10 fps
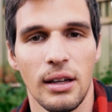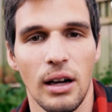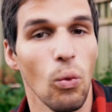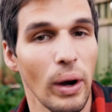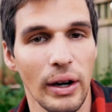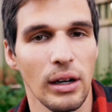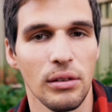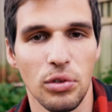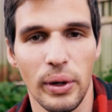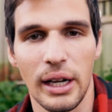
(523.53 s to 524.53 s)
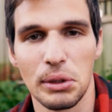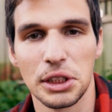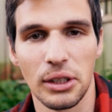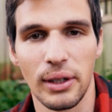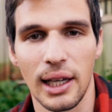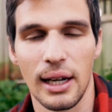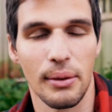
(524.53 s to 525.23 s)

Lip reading: aware of when I was shooting it.